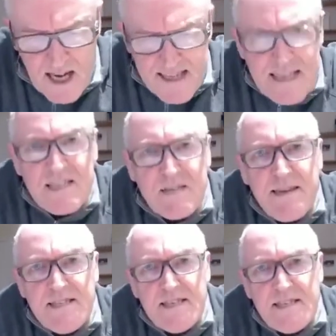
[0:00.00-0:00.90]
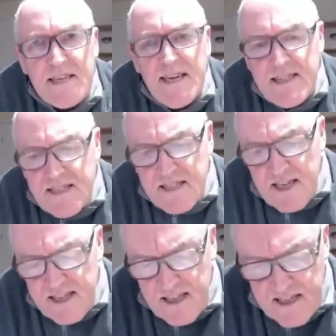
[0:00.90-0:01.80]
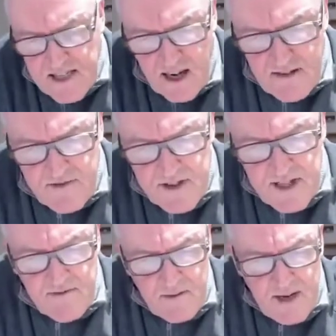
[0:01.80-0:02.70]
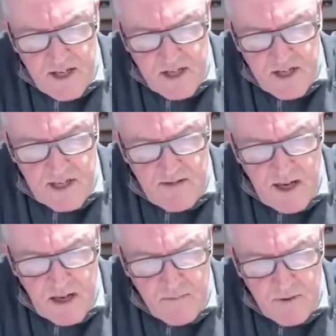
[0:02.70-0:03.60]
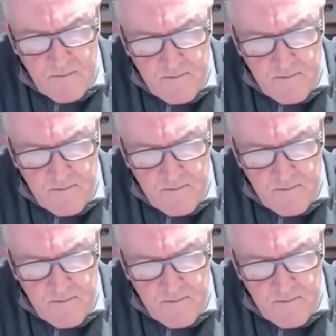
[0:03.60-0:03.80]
Again, to me, this indicates it's taking time for the inflammation to develop.